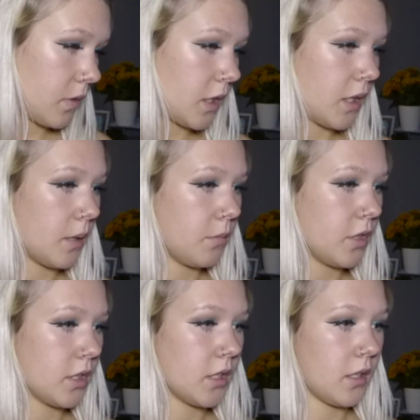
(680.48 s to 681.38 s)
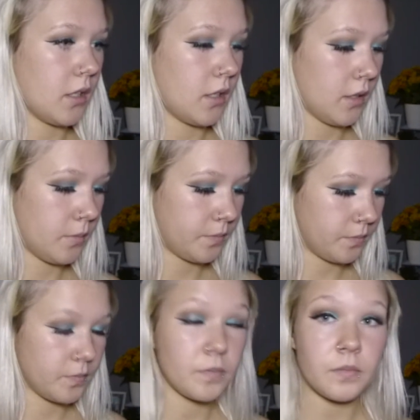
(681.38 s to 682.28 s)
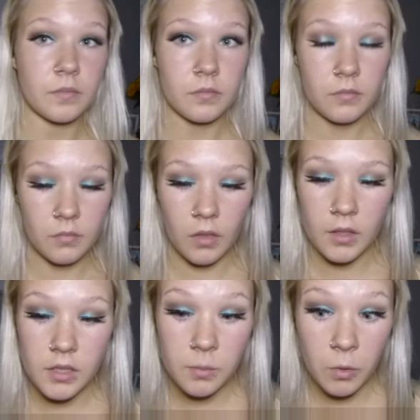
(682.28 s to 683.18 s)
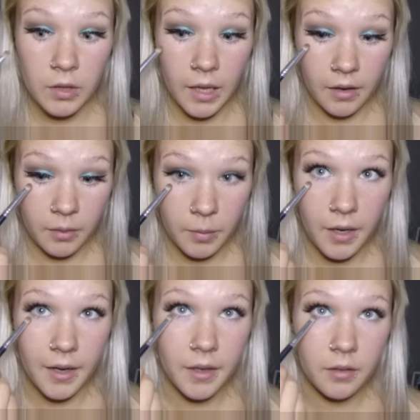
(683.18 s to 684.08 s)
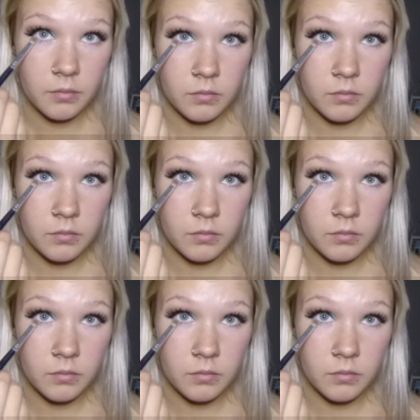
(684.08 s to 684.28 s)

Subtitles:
and I'm just gonna smoke that under my eye.